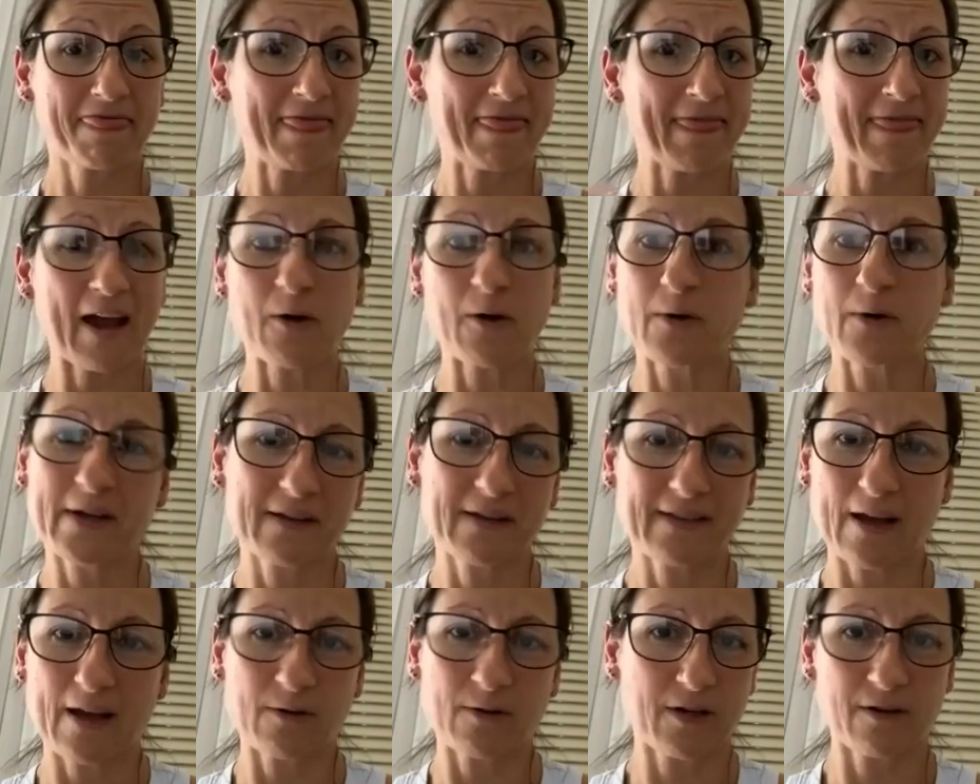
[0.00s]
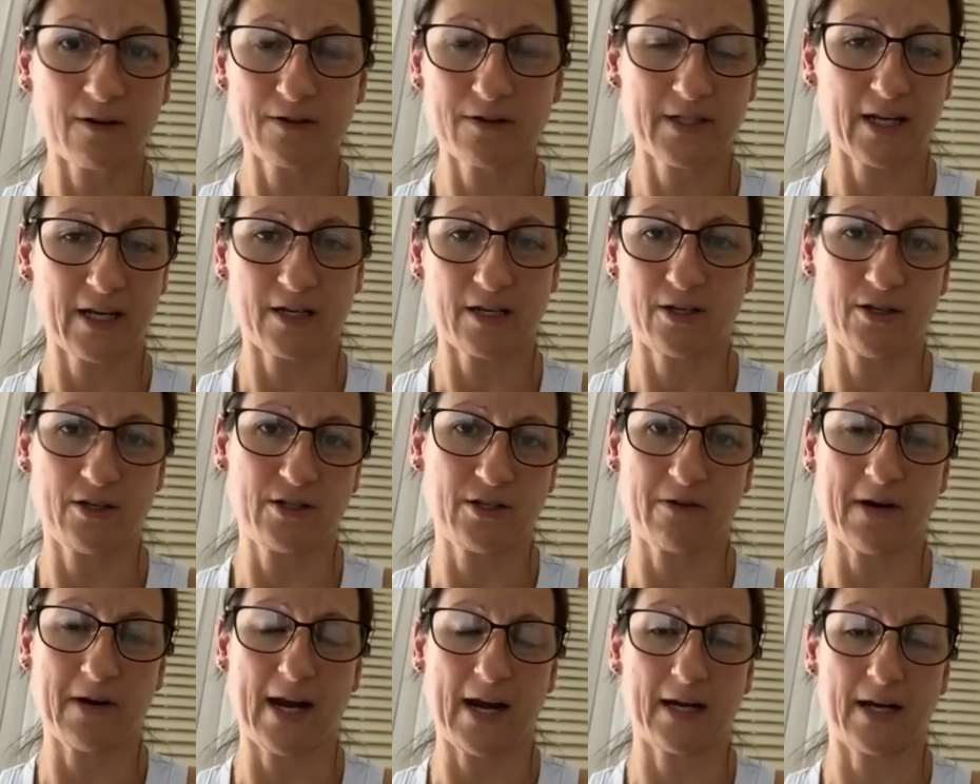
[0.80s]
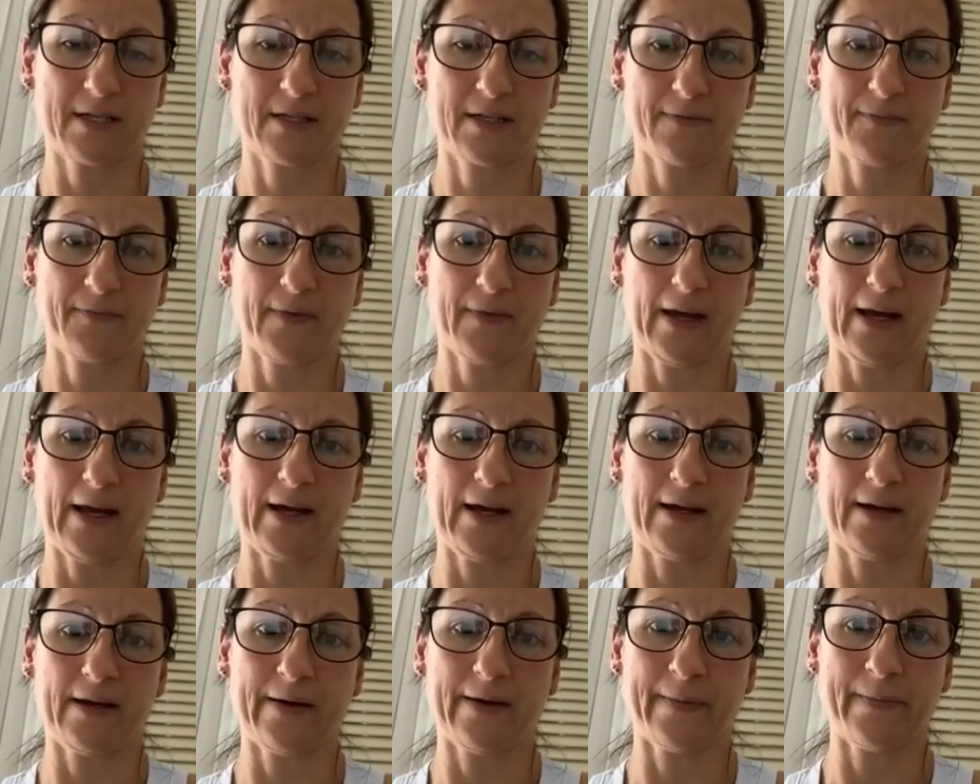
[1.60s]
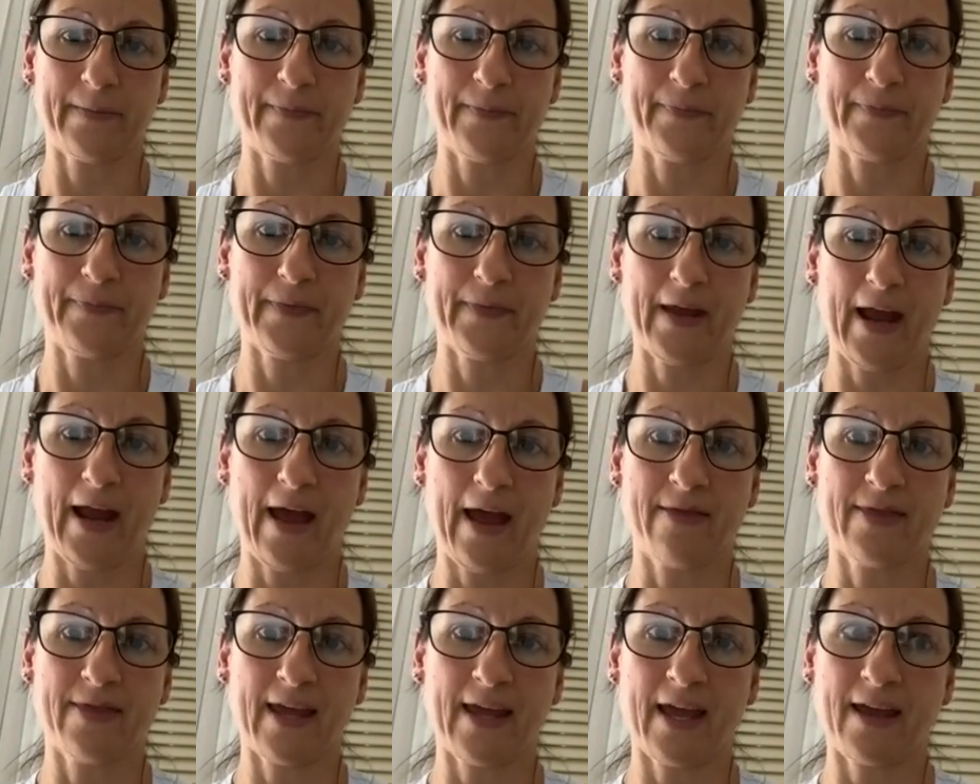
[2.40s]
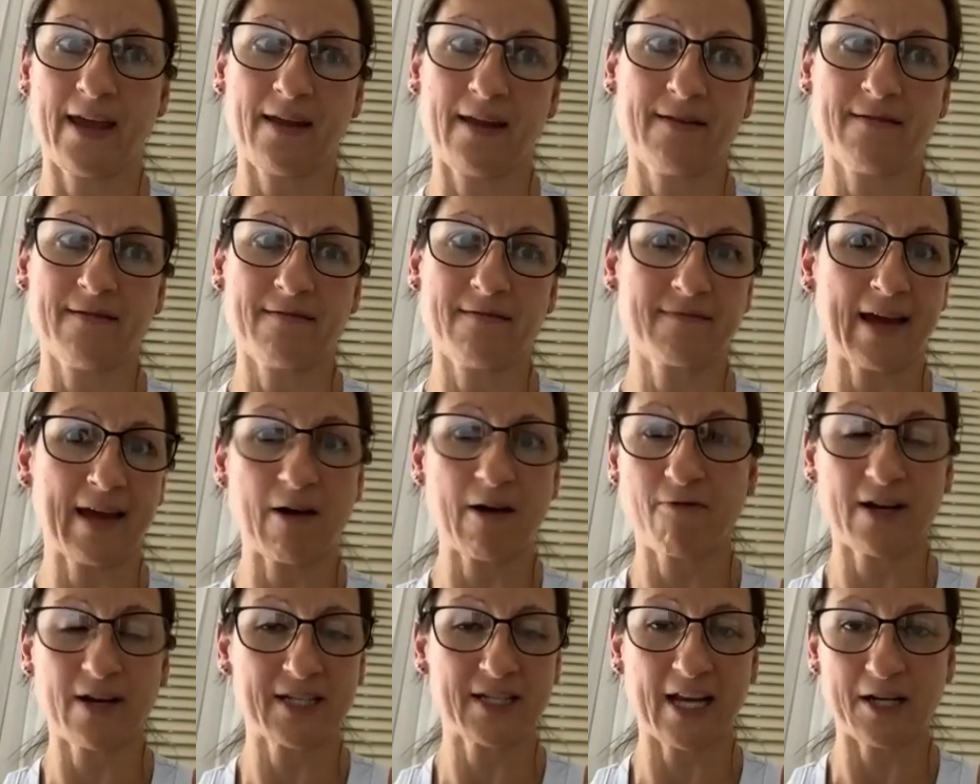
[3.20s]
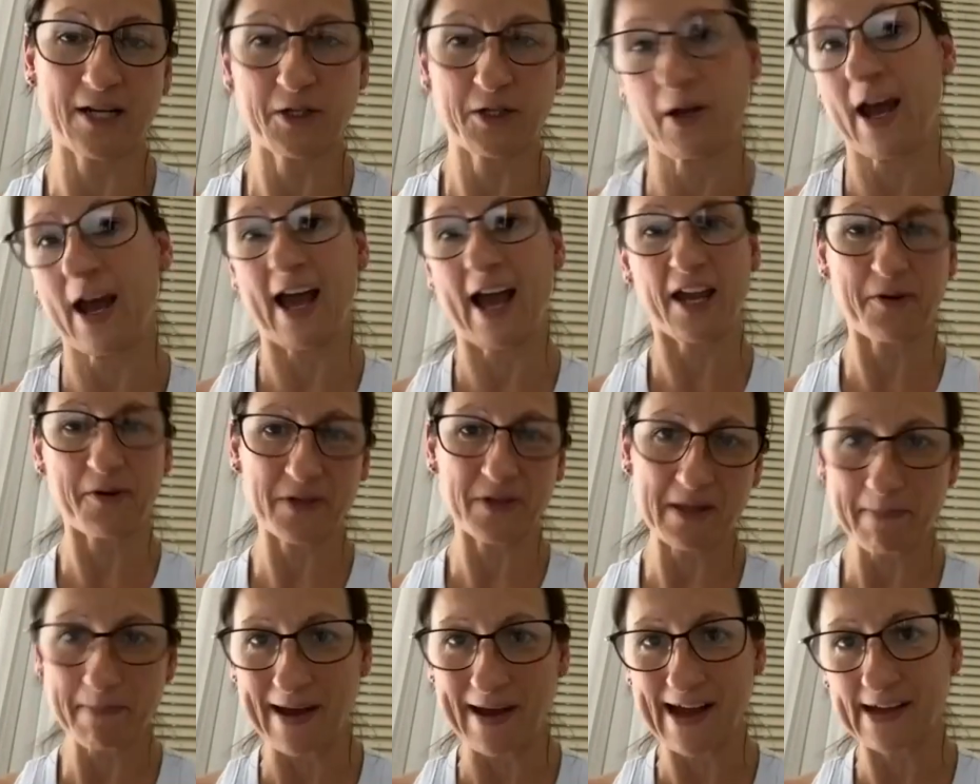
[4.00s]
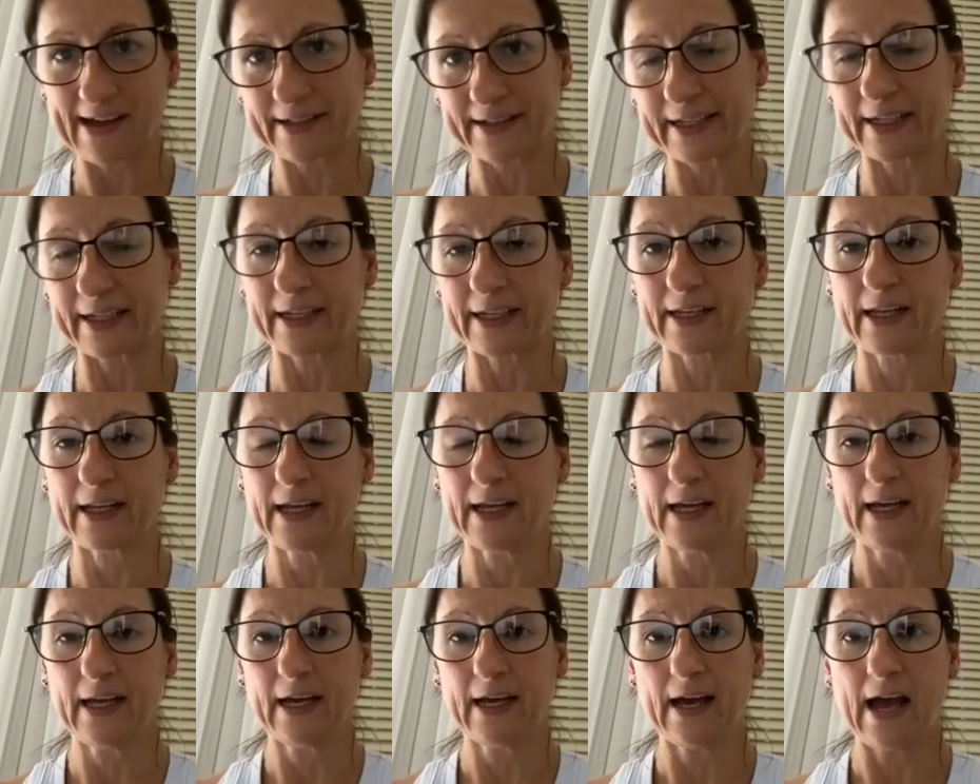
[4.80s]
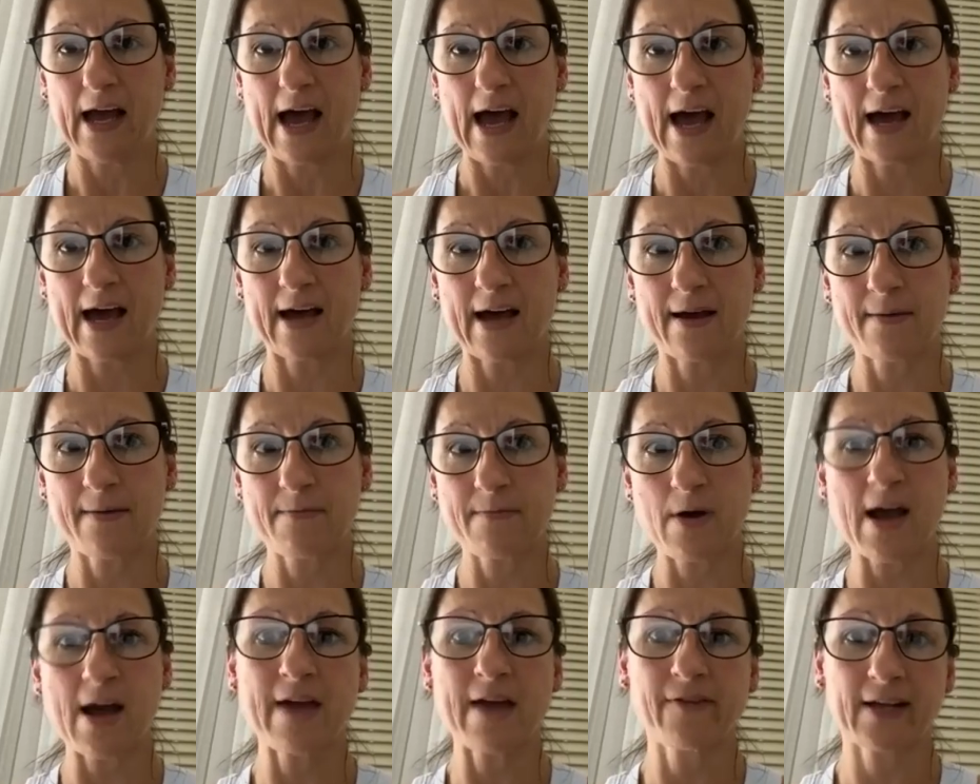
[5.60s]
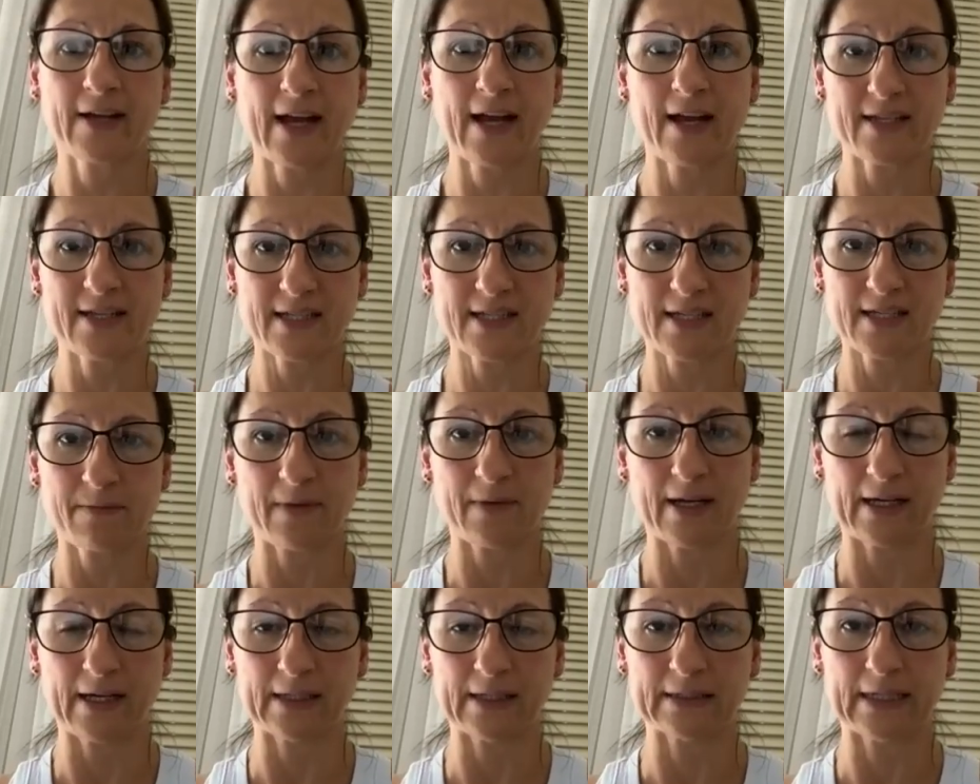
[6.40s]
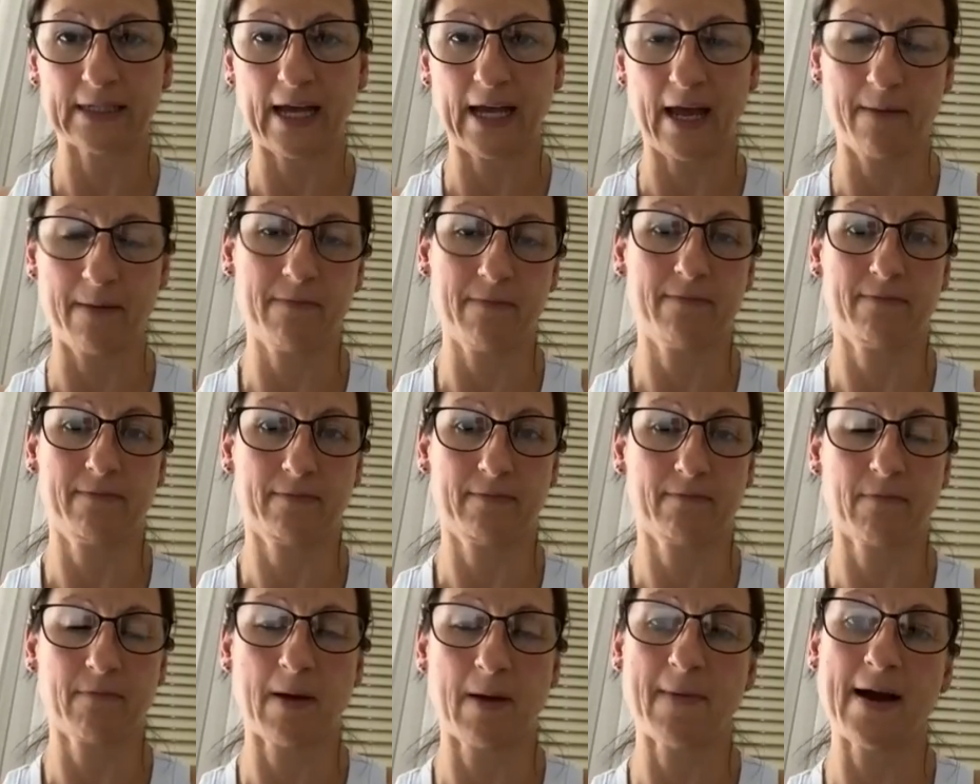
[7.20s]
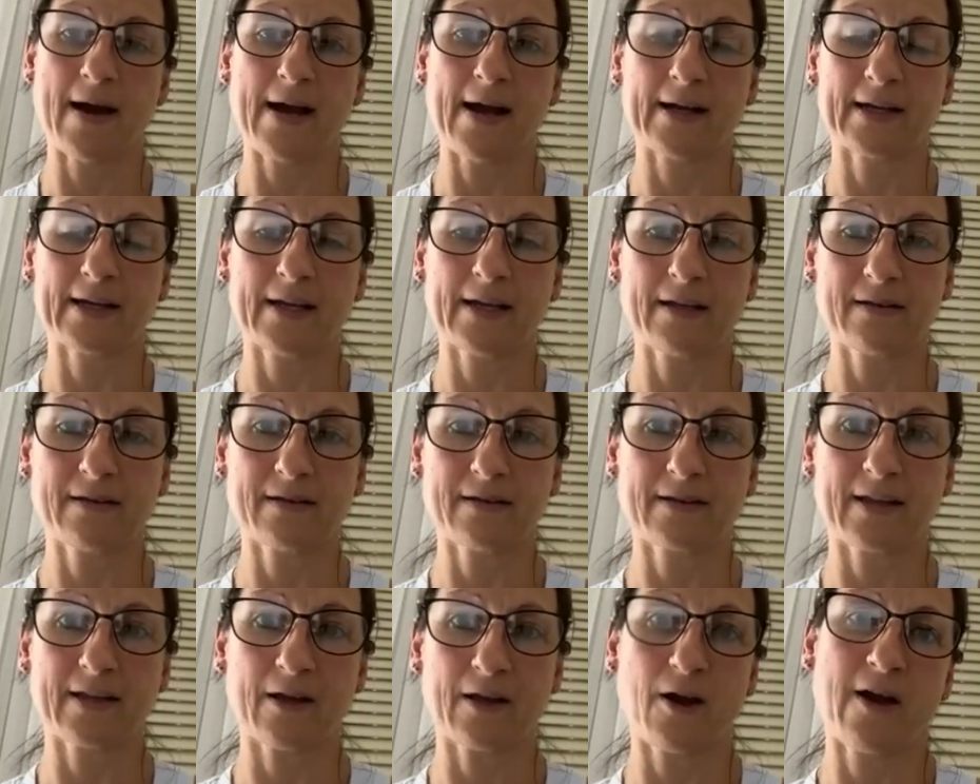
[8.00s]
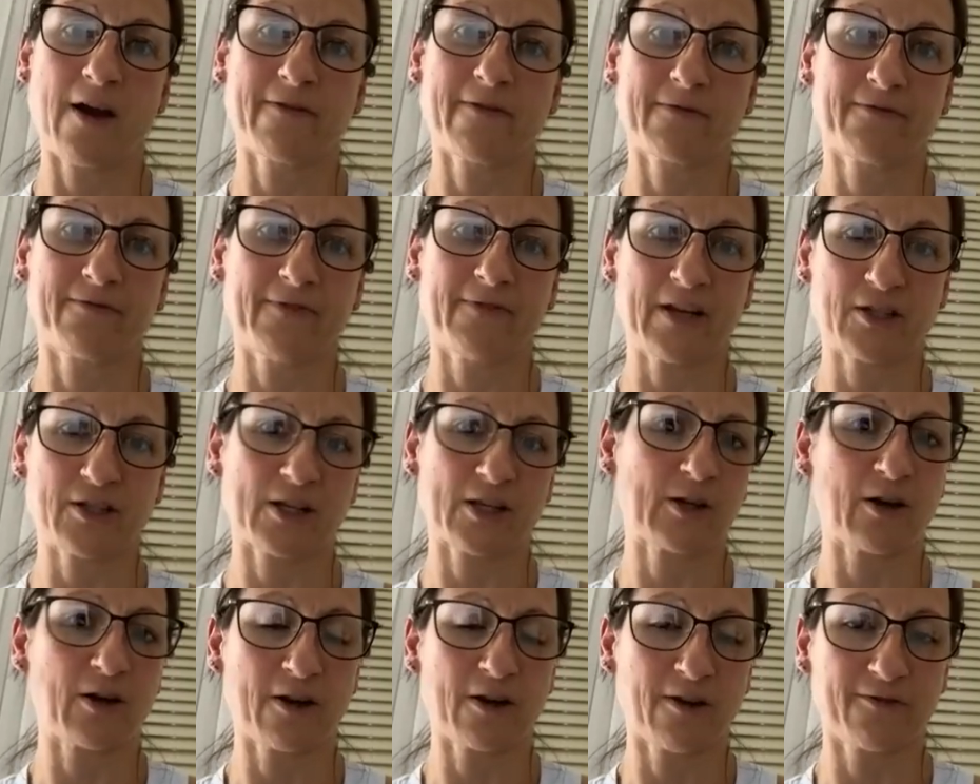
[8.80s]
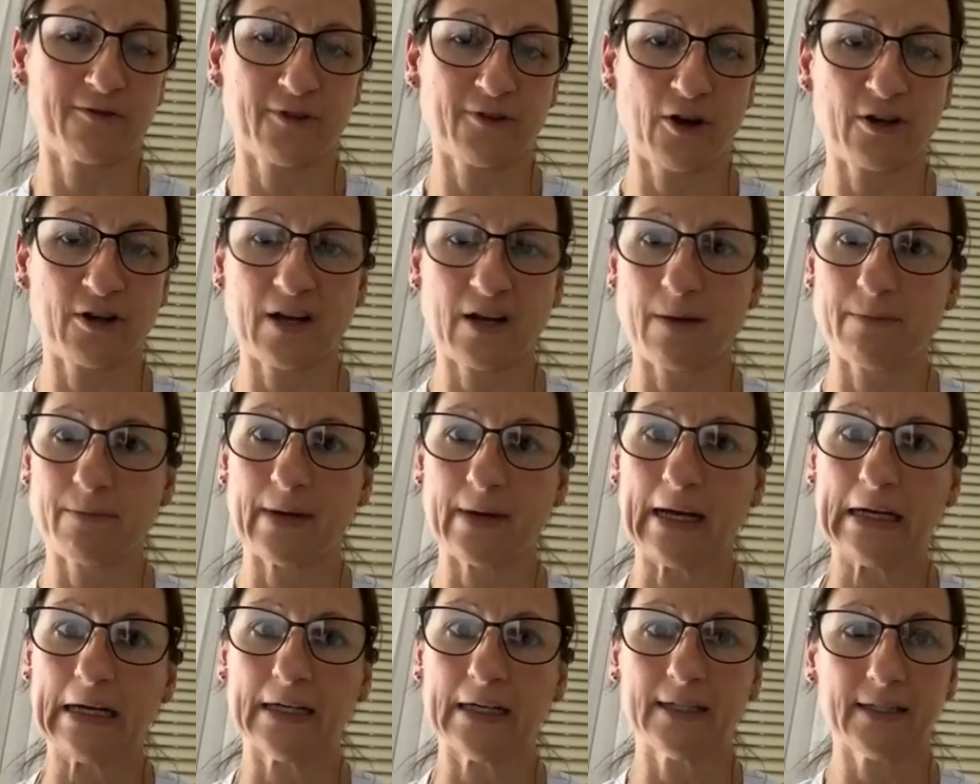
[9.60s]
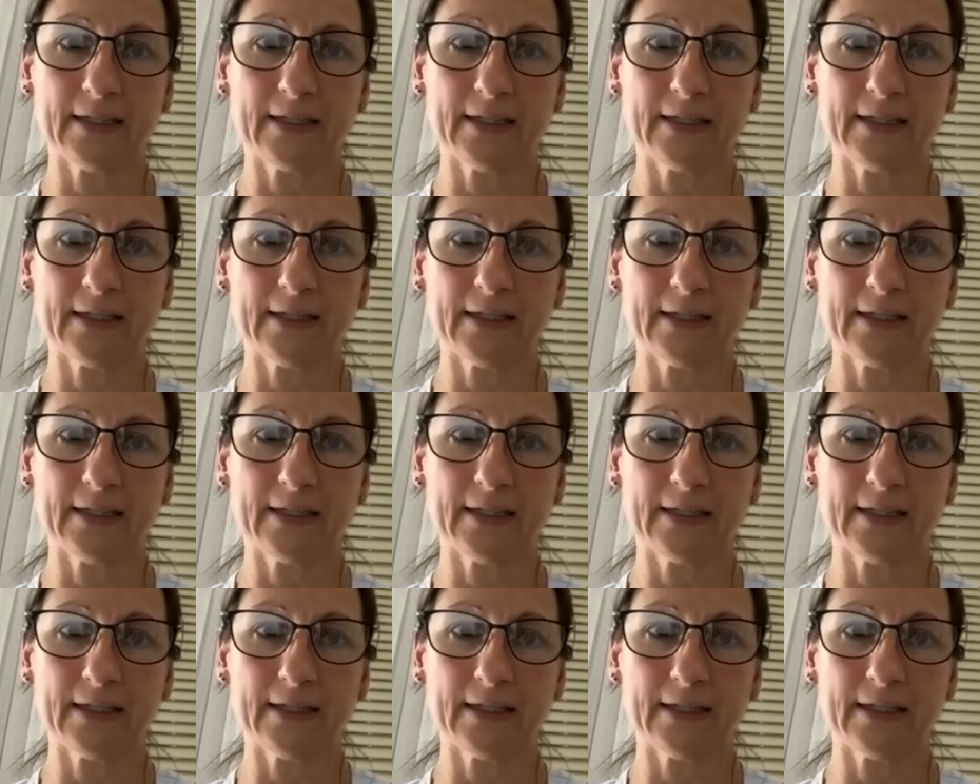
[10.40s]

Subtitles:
they'll contact you direct. And then they'll reach out to you. Are you at the market? I have a customer at my market that I eventually got her phone number,